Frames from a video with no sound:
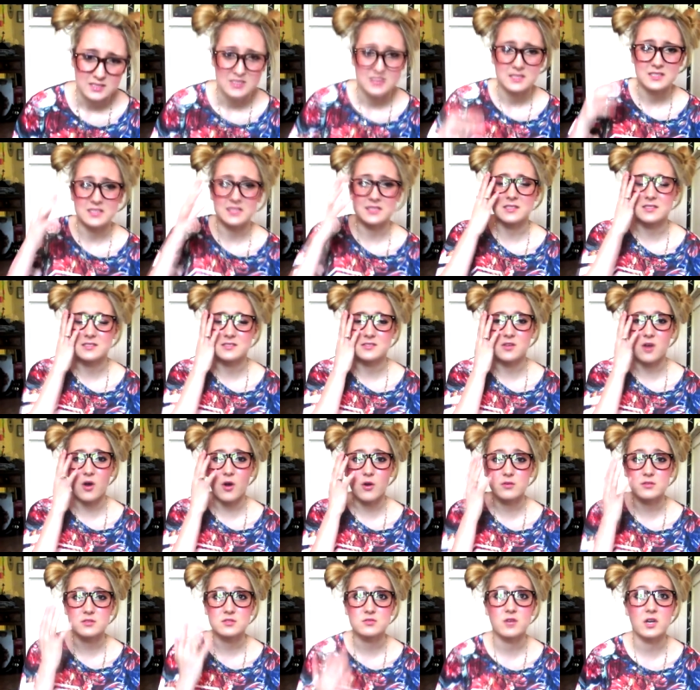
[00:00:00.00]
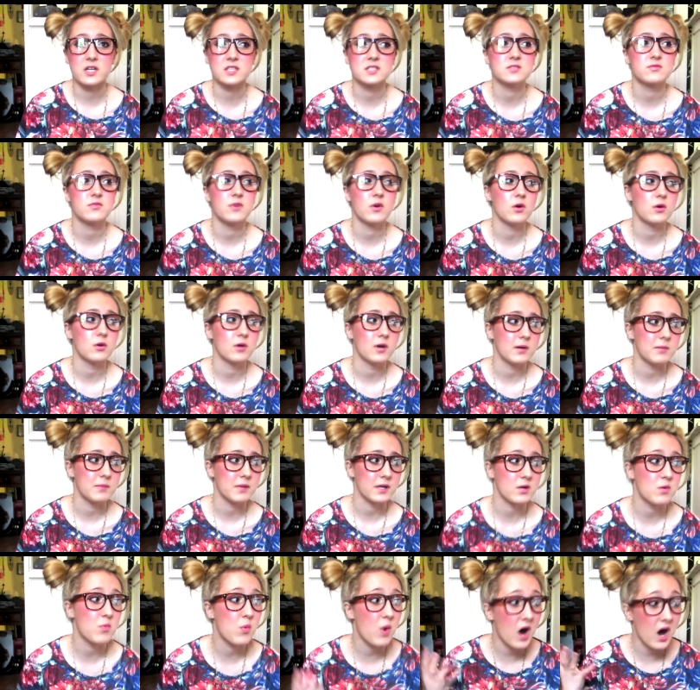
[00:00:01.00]
It's so stressful. I'm
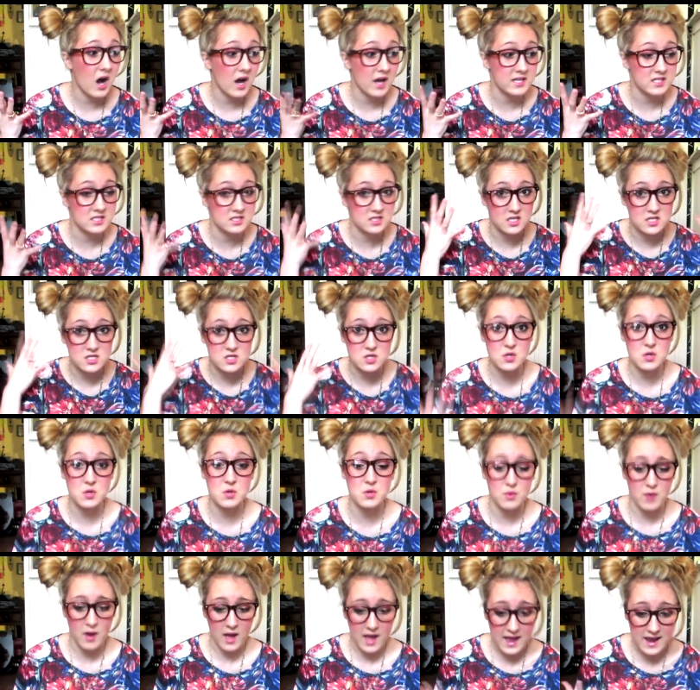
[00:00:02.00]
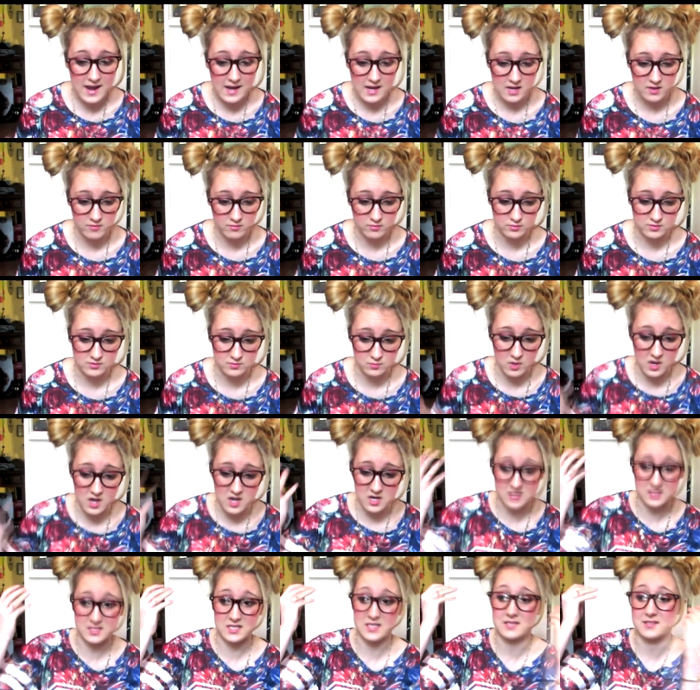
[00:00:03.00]
like, why did I do A levels? Why
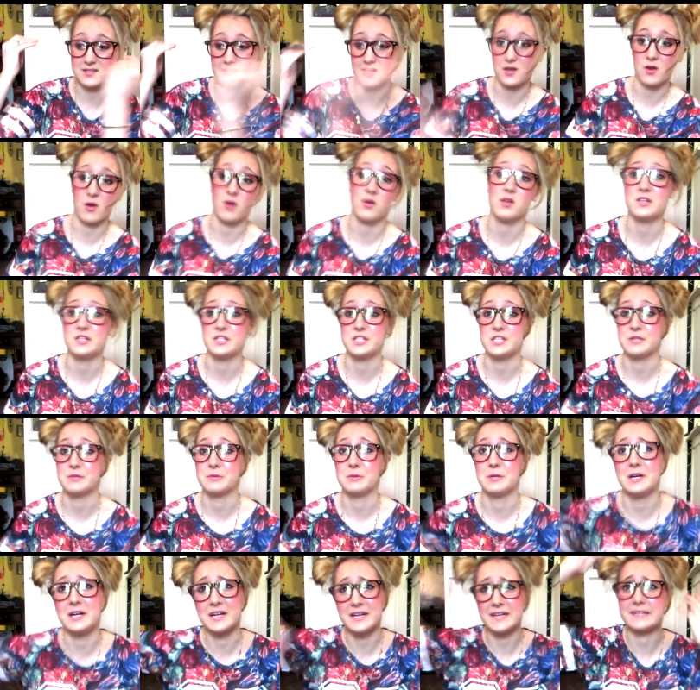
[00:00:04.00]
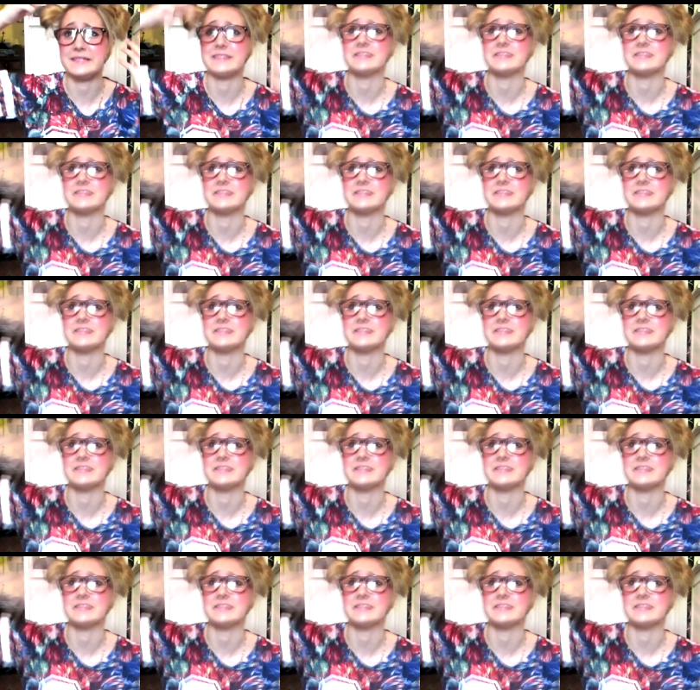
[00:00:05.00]
did I take psychology? Why?